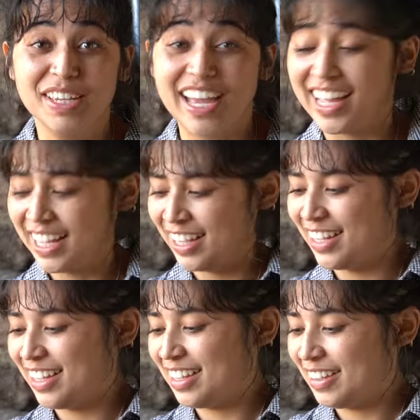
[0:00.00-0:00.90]
be gay.
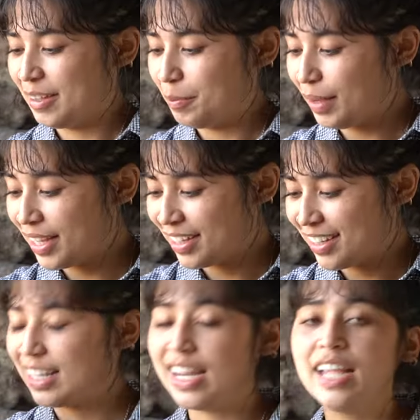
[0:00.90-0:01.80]
But
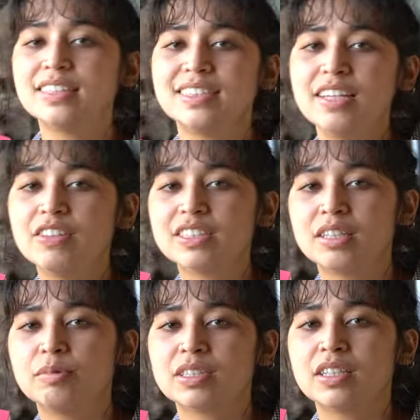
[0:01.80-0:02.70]
Nate
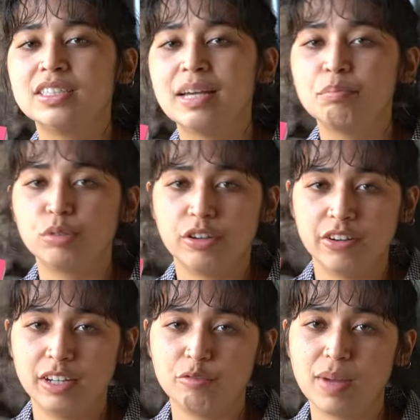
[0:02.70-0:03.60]
Stevenson was a
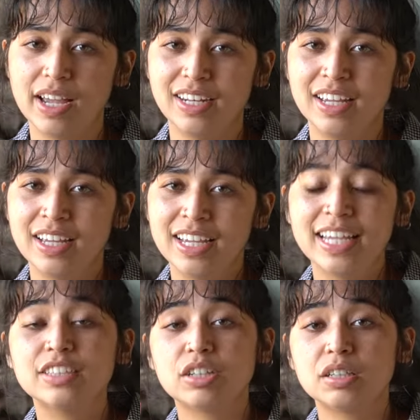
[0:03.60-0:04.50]
contemporary of mine.
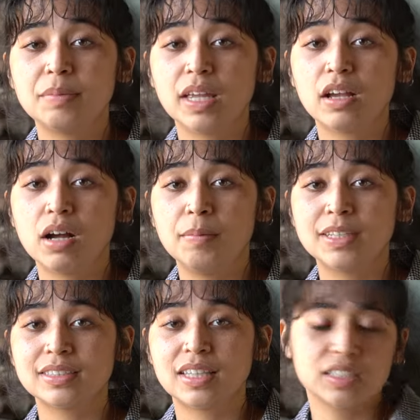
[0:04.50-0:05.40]
He started making
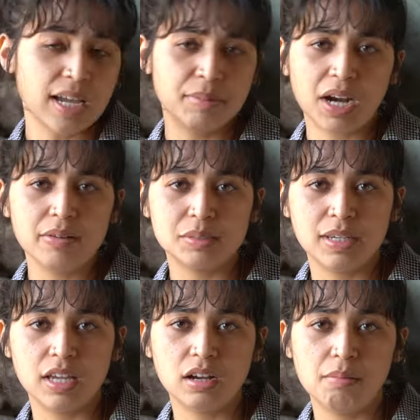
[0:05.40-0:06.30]
comics at the time that I was
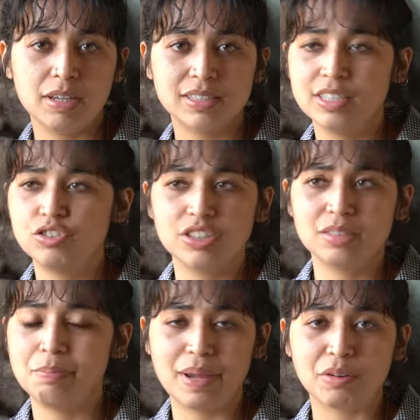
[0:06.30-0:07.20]
making comics. He's
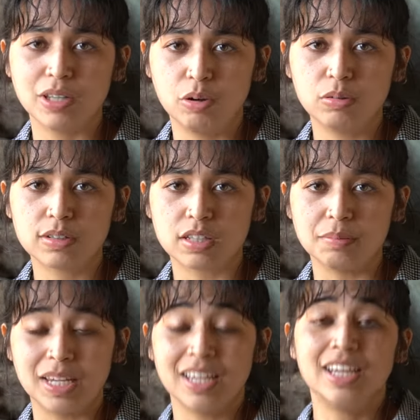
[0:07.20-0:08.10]
just barely older than
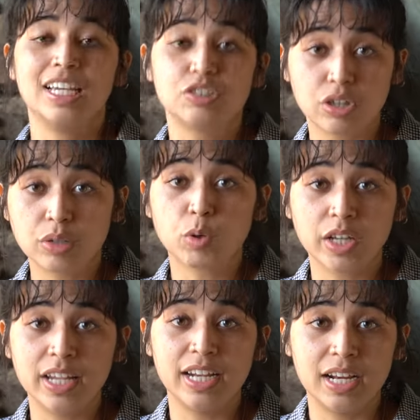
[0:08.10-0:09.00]
me. He started
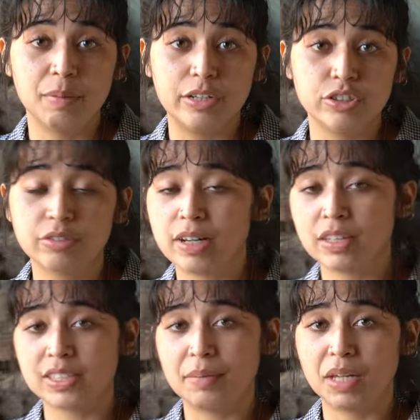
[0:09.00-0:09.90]
working in animation around
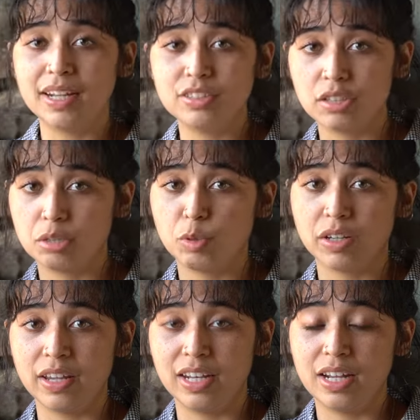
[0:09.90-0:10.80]
the time that I started
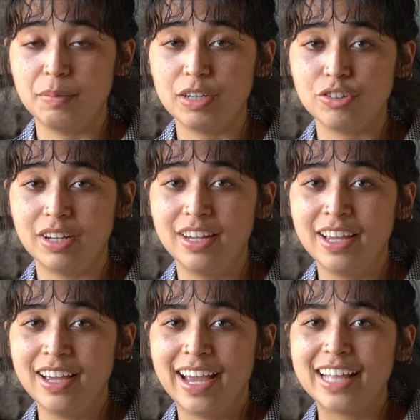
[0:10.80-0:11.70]
working in animation.
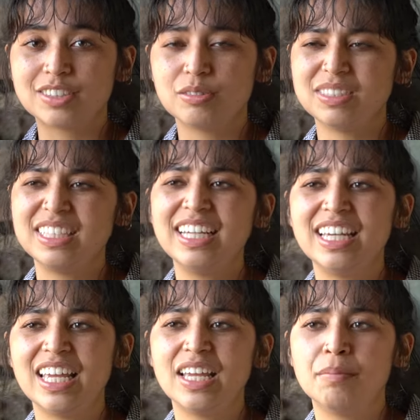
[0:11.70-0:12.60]
And so
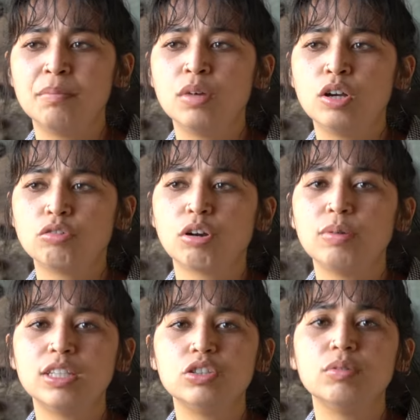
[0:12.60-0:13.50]
seeing him grow
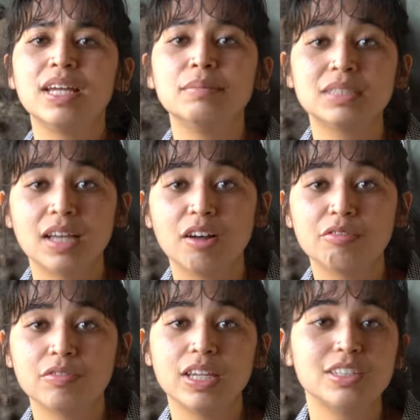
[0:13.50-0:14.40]
into
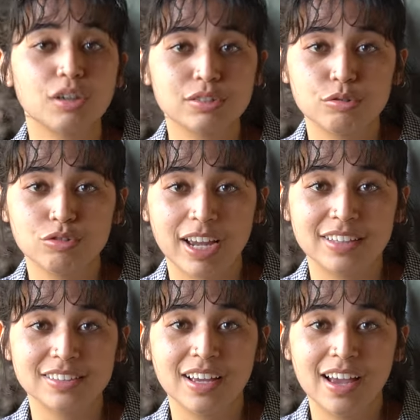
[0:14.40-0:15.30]
himself, he's also
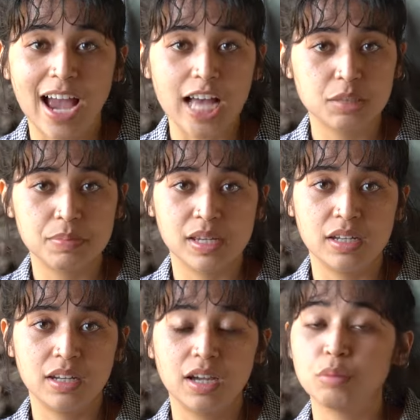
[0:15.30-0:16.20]
trans, has
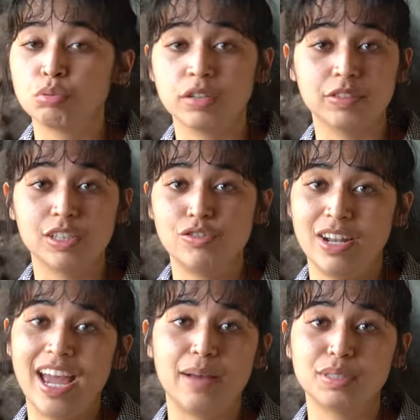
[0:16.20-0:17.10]
been a privilege,
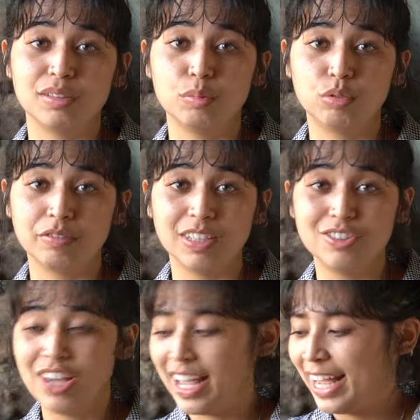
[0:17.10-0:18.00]
an absolute
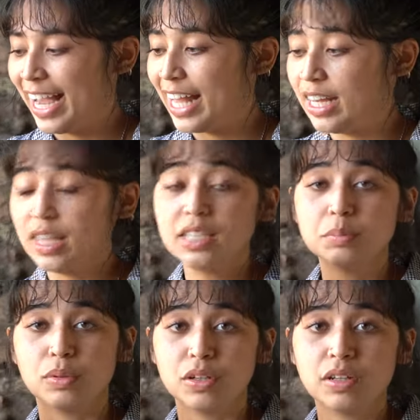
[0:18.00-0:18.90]
privilege. And in this
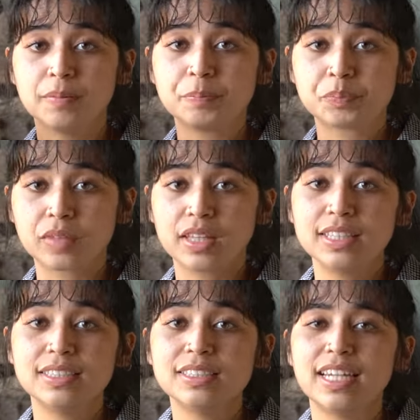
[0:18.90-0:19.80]
book,
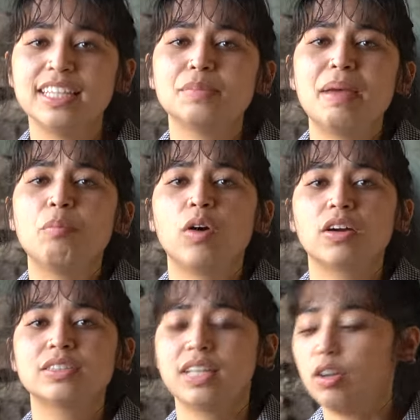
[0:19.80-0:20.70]
this is Nate's
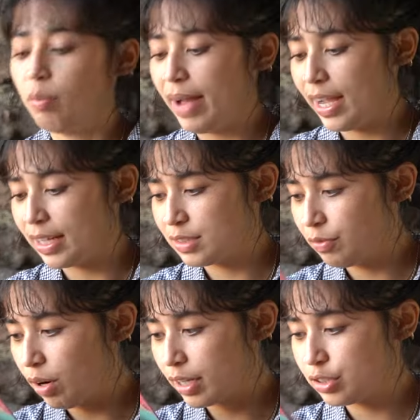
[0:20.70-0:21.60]
memoirs. They go back as
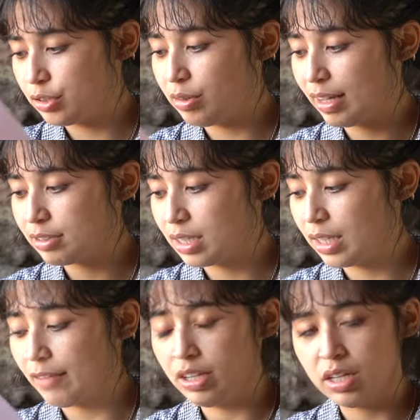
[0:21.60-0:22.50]
far as
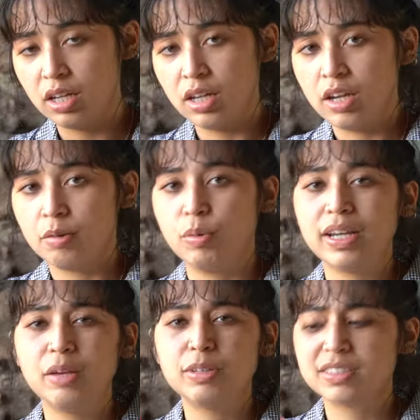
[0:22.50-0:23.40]
2011, when
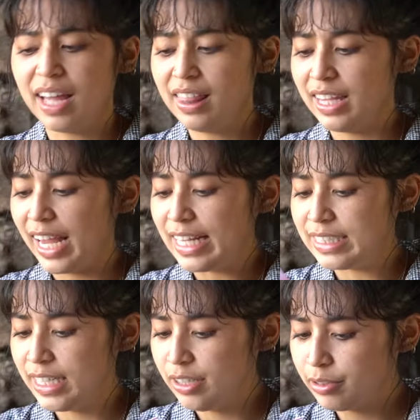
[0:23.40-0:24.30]
he was, I think,
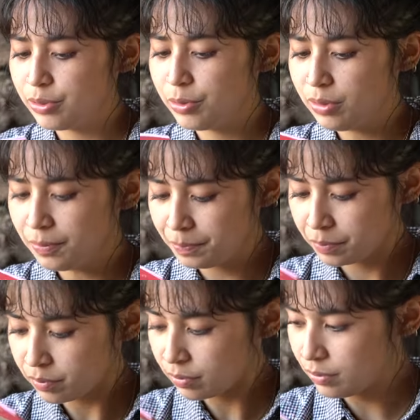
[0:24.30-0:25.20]
18 years old.
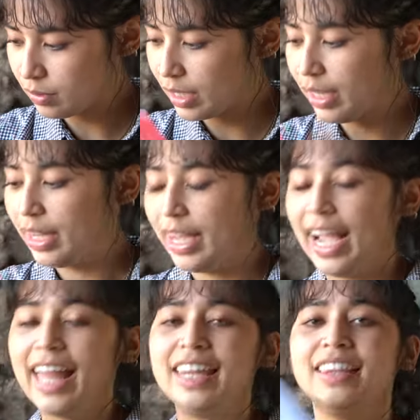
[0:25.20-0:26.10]

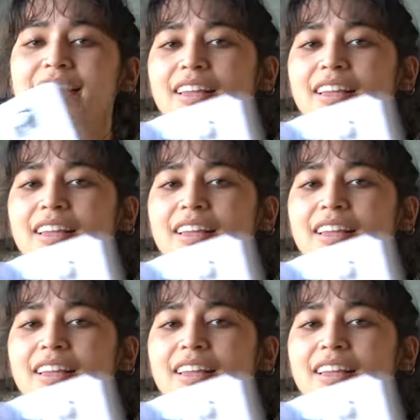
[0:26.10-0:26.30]
And